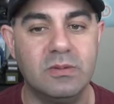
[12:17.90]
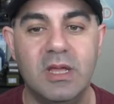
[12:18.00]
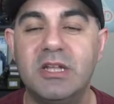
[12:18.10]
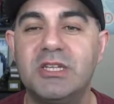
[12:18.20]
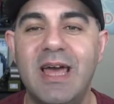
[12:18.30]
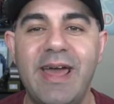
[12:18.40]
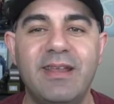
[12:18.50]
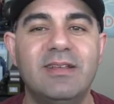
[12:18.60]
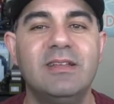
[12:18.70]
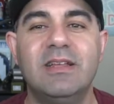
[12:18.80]
Touch that.
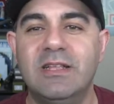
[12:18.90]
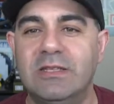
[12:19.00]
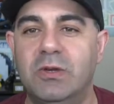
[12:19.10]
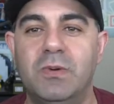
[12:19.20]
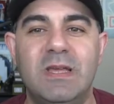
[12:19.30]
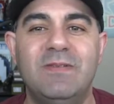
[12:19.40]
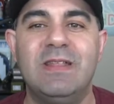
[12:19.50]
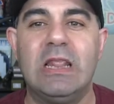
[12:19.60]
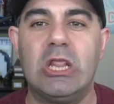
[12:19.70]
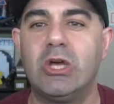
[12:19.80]
Don't
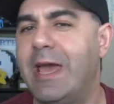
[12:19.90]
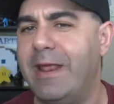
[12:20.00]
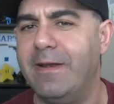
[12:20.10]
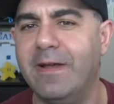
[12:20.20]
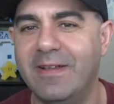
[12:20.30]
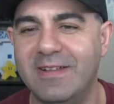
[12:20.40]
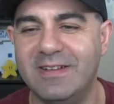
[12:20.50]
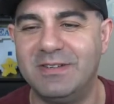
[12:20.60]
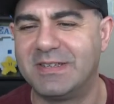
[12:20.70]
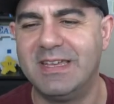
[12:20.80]
even look at it.
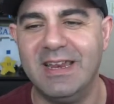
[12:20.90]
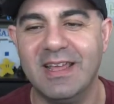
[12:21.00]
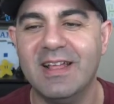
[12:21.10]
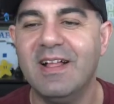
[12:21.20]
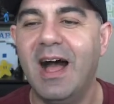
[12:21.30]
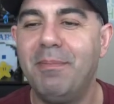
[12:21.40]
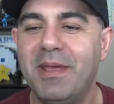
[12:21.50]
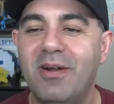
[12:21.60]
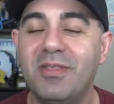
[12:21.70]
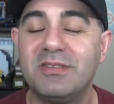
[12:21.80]
Just kidding. Up
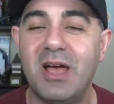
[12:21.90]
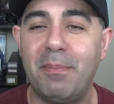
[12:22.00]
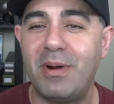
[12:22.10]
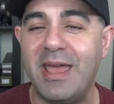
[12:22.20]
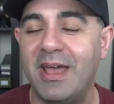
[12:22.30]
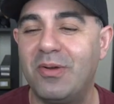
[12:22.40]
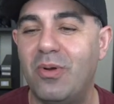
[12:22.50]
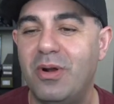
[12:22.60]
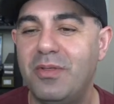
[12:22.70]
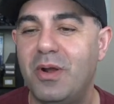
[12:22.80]
here in the top right-hand
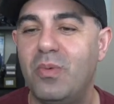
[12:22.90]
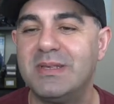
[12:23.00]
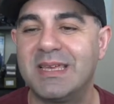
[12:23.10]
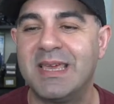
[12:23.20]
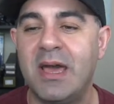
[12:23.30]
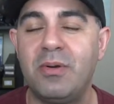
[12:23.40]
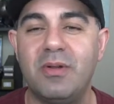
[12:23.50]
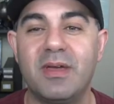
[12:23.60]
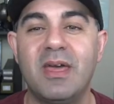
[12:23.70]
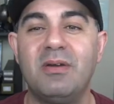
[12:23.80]
corner, there was a counter
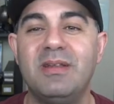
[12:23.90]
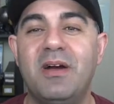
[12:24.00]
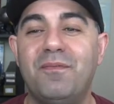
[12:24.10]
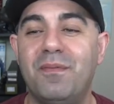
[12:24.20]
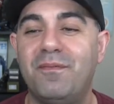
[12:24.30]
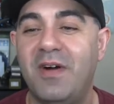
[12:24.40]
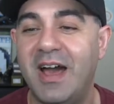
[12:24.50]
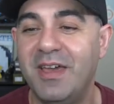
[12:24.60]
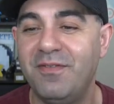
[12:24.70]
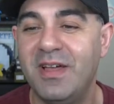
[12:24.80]
that counted down from
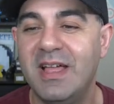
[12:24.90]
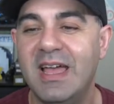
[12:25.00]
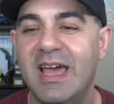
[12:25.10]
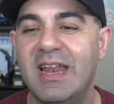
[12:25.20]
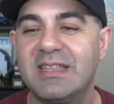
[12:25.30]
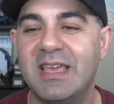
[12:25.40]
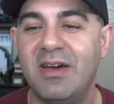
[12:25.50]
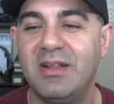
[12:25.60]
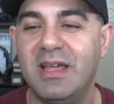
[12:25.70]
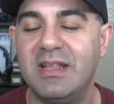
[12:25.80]
5. And it
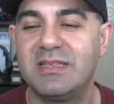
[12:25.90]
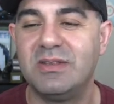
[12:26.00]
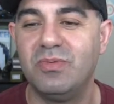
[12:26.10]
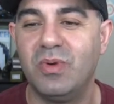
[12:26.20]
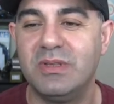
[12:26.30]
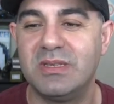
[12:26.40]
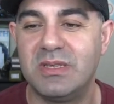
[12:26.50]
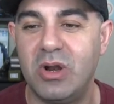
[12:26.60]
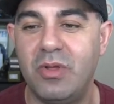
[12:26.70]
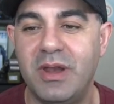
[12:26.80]
counted and it went to
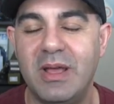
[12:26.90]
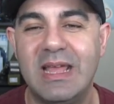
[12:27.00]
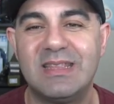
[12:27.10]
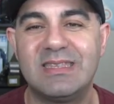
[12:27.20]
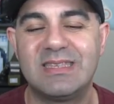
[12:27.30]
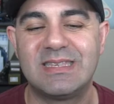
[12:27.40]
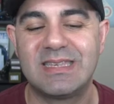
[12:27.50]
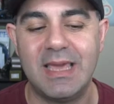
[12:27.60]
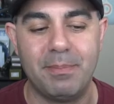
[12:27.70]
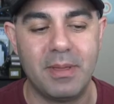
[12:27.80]
0, then it hit
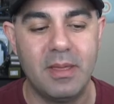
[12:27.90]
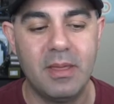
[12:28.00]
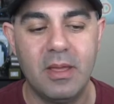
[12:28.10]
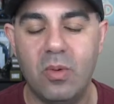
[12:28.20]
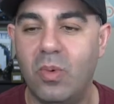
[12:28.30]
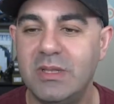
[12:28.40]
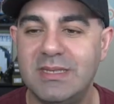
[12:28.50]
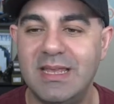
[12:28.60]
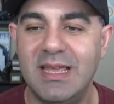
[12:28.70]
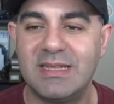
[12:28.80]
skip. Once
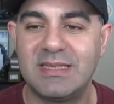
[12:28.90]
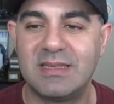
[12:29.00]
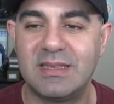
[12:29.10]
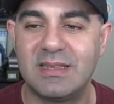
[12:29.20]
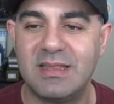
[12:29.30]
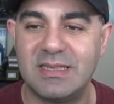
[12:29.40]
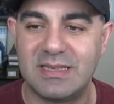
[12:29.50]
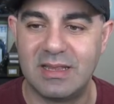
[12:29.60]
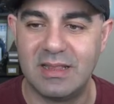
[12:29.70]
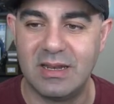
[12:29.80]
it hits
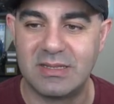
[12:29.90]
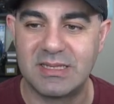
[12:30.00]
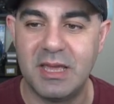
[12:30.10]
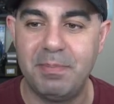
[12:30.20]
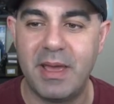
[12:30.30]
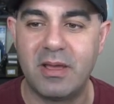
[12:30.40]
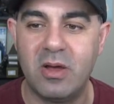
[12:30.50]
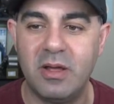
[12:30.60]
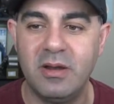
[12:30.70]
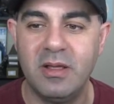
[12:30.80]
this little skip
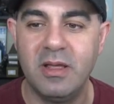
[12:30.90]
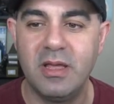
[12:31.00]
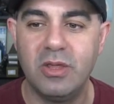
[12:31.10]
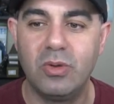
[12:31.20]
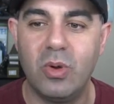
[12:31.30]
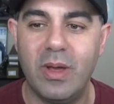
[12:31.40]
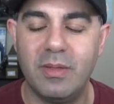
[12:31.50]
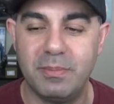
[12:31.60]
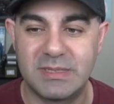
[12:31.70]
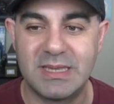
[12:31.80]
icon, you go
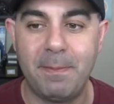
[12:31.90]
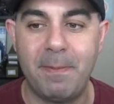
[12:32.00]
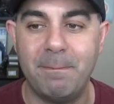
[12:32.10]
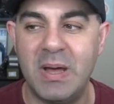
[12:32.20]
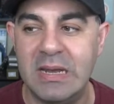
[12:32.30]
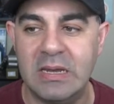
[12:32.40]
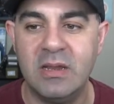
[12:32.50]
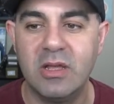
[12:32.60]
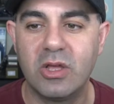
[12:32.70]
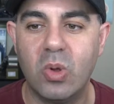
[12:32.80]
skip button,
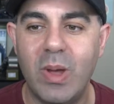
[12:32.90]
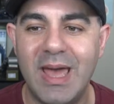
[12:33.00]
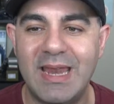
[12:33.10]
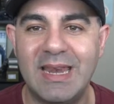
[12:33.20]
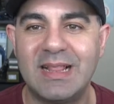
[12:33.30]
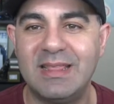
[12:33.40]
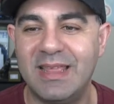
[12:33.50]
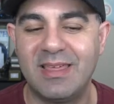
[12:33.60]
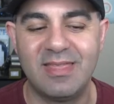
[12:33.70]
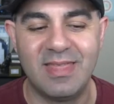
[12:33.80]
go ahead and
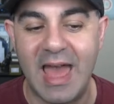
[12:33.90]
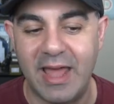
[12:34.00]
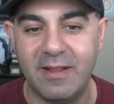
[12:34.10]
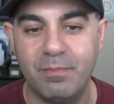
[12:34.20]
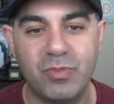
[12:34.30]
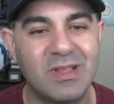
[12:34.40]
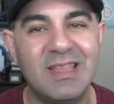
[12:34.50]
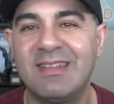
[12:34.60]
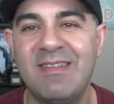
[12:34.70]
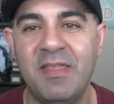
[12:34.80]
click that.
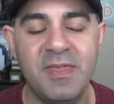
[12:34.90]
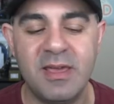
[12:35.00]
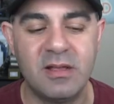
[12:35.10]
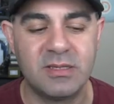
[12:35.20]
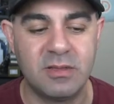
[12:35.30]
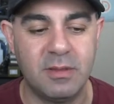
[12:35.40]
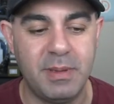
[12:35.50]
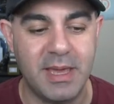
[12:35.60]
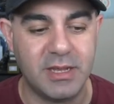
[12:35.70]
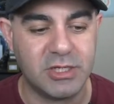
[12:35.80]
Click nothing else on the
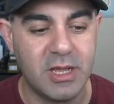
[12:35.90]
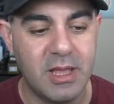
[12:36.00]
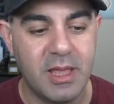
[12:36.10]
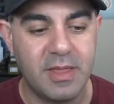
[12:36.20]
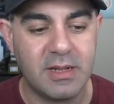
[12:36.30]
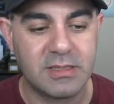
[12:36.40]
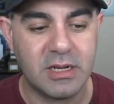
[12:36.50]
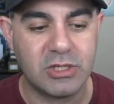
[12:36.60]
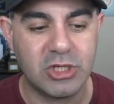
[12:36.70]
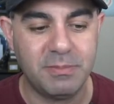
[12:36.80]
page. Then it's going
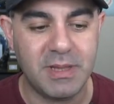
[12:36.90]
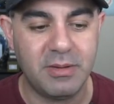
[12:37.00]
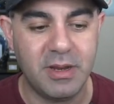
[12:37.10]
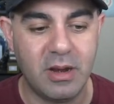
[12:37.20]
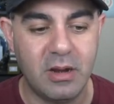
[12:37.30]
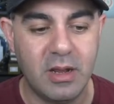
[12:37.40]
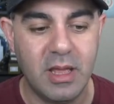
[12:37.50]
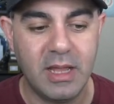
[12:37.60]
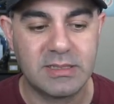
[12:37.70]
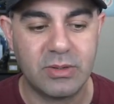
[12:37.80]
to jump down here
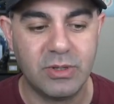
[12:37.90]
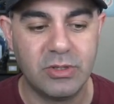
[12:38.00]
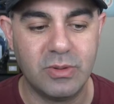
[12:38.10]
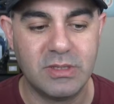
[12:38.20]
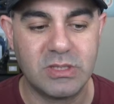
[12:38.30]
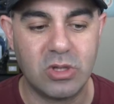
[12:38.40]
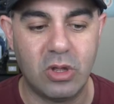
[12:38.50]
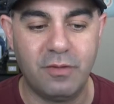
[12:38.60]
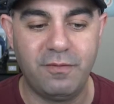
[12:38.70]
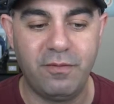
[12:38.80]
and it's going to
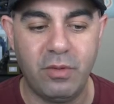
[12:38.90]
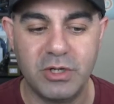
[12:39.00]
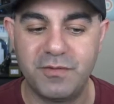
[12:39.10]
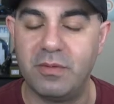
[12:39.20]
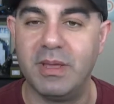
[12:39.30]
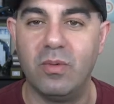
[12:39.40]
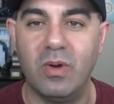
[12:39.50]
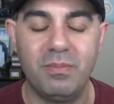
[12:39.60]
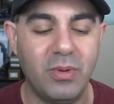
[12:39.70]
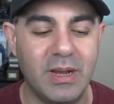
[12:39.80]
install Forge for me,
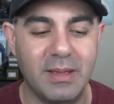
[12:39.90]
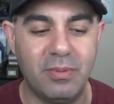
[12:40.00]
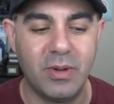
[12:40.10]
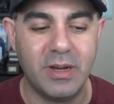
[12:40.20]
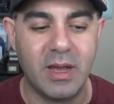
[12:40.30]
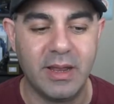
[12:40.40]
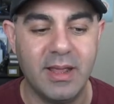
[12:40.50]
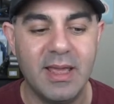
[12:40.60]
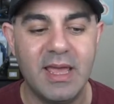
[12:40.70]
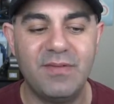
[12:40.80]
1.8.9.
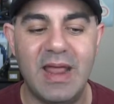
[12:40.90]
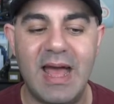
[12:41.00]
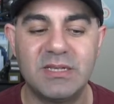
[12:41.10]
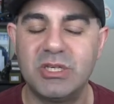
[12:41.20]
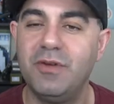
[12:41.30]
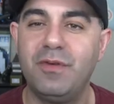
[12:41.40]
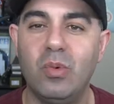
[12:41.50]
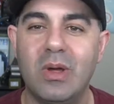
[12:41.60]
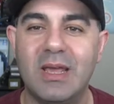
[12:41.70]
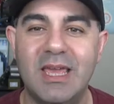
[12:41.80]
If it asks you if you
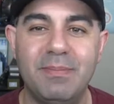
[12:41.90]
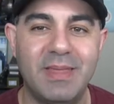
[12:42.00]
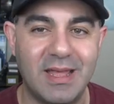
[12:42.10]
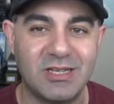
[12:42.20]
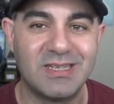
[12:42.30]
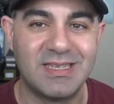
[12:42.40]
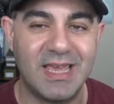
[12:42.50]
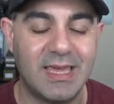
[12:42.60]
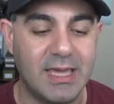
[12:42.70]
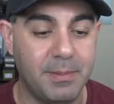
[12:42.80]
want to keep that, just say
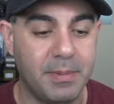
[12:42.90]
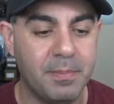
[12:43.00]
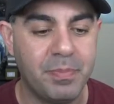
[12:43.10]
keep.